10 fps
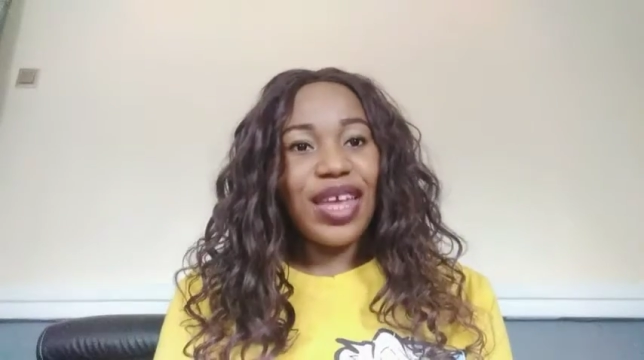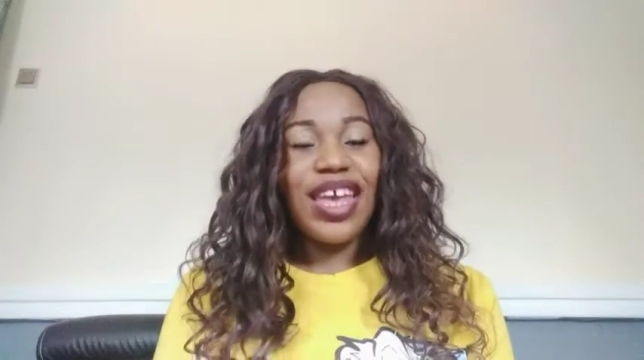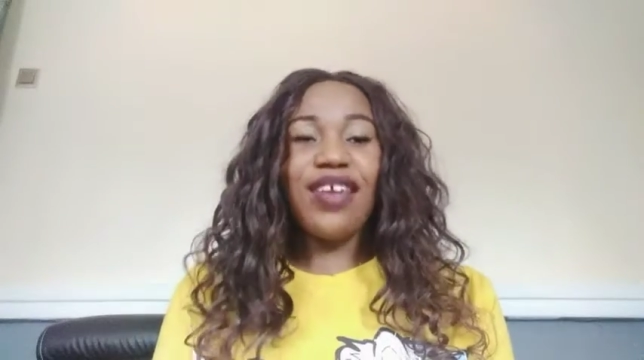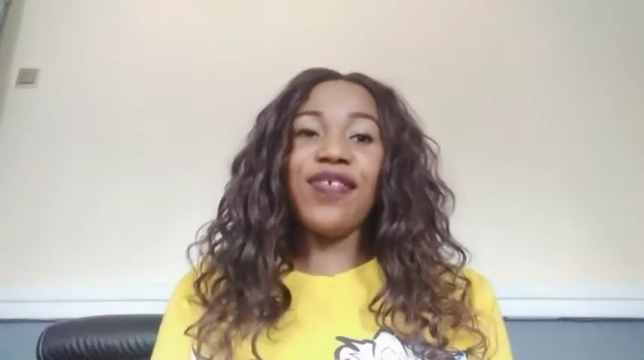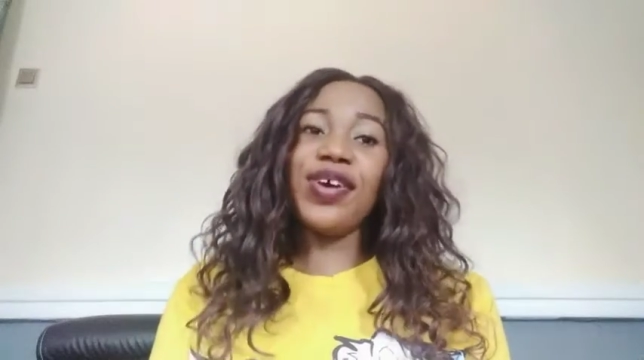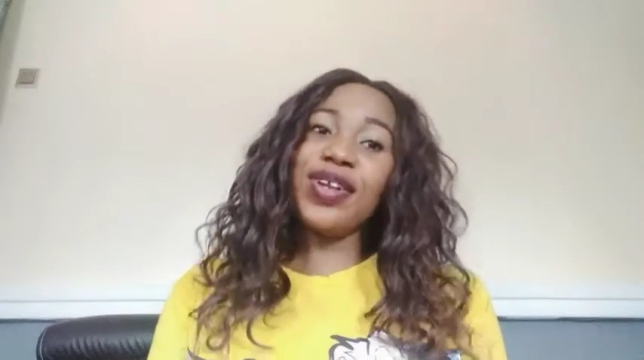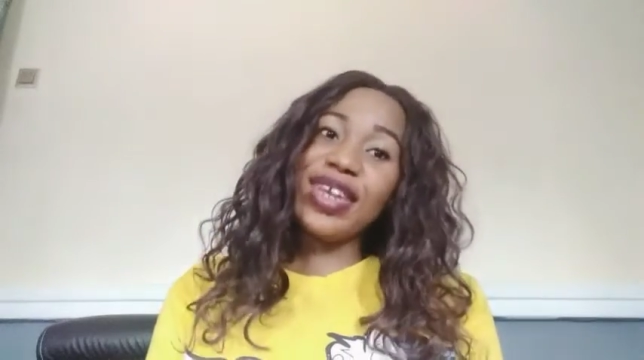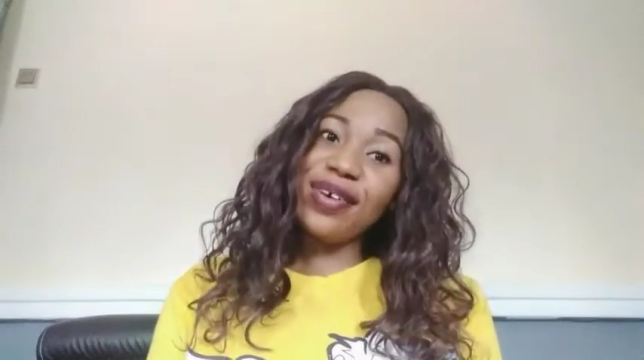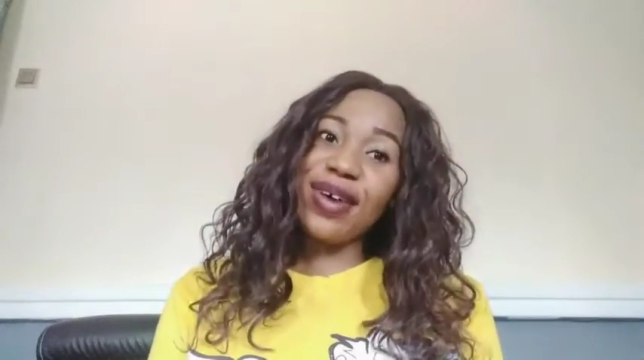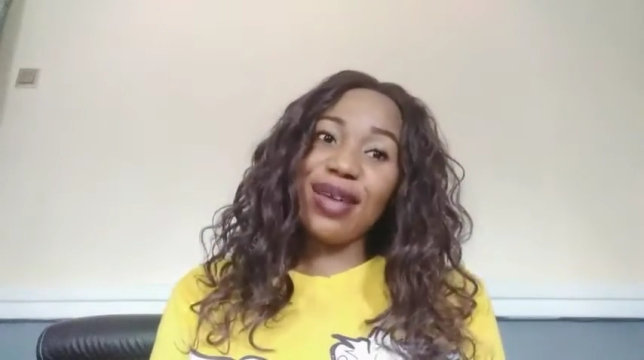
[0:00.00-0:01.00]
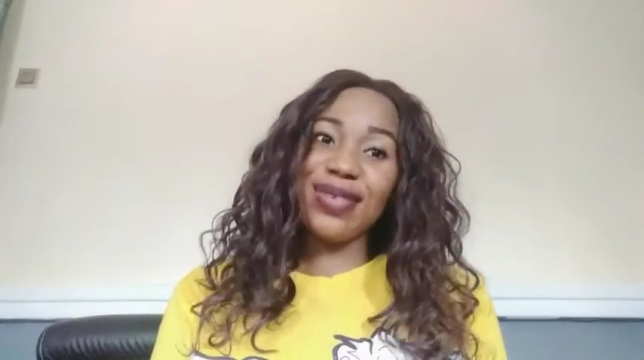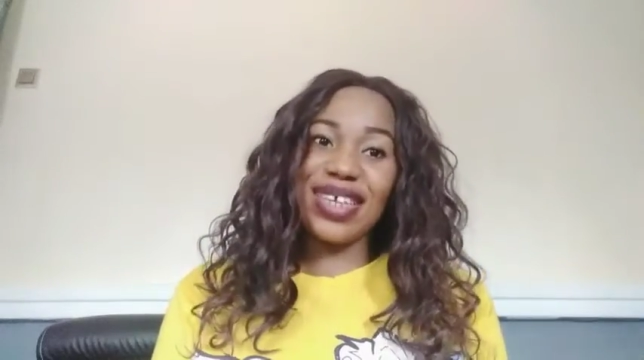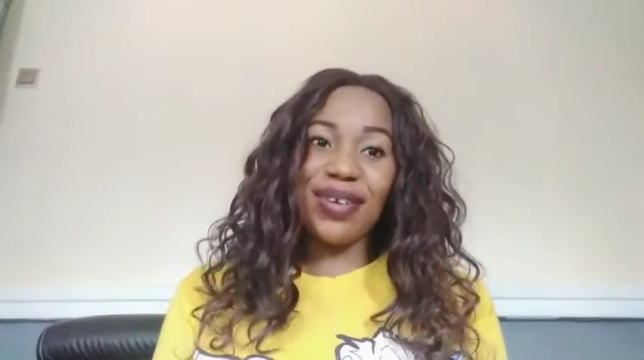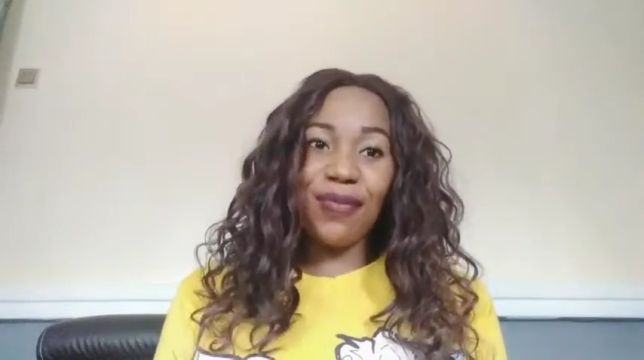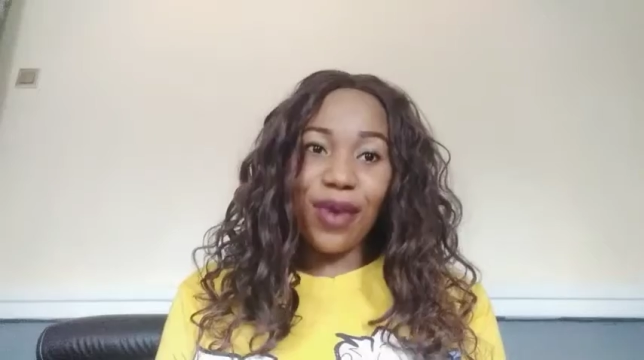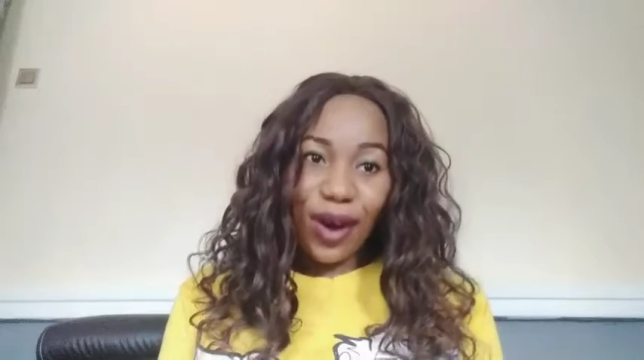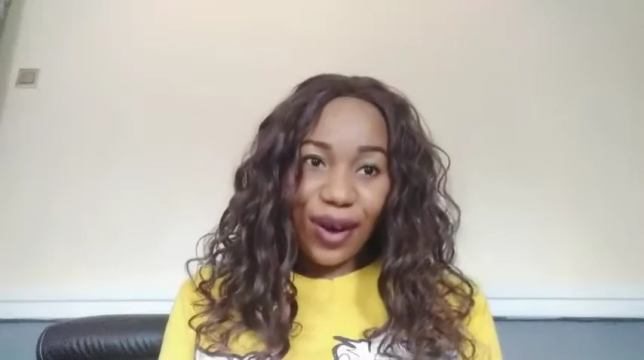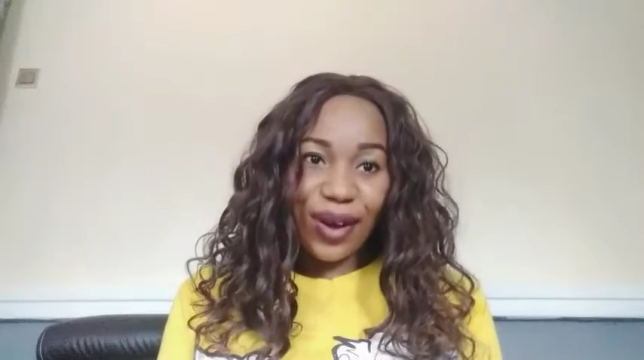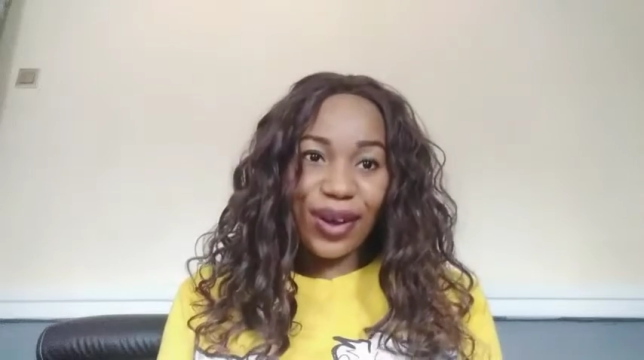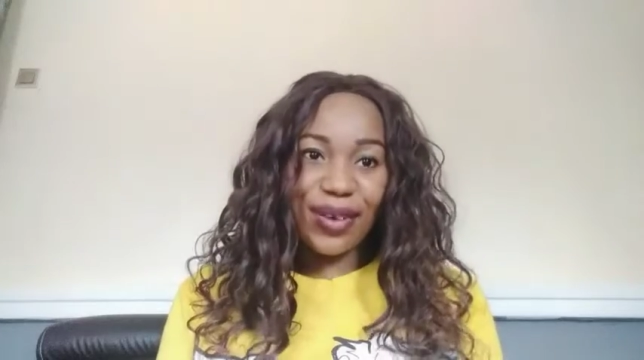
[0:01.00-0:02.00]
If you're new, I'm saying
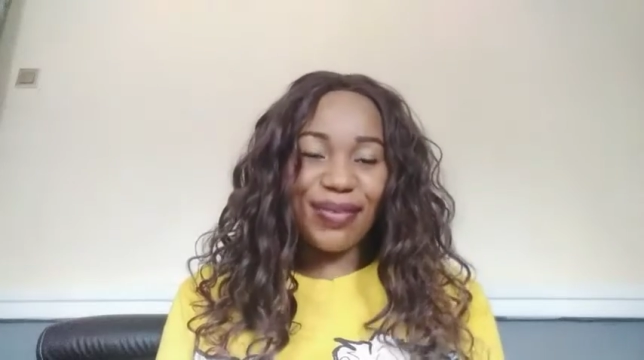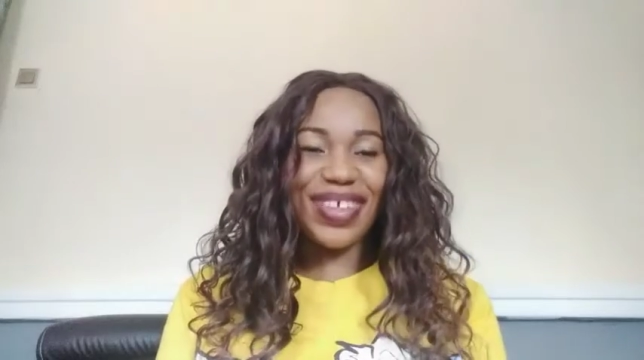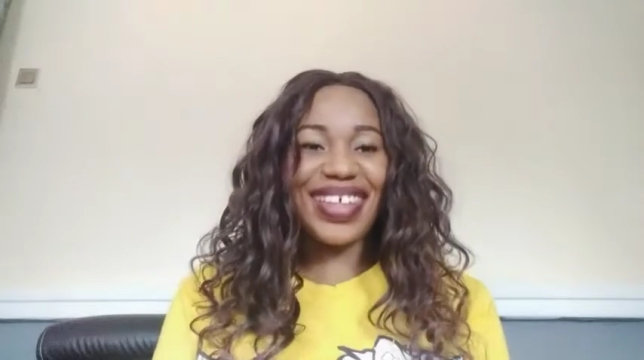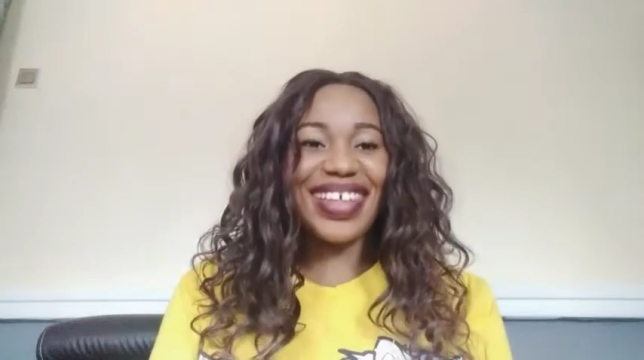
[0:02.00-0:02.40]
welcome.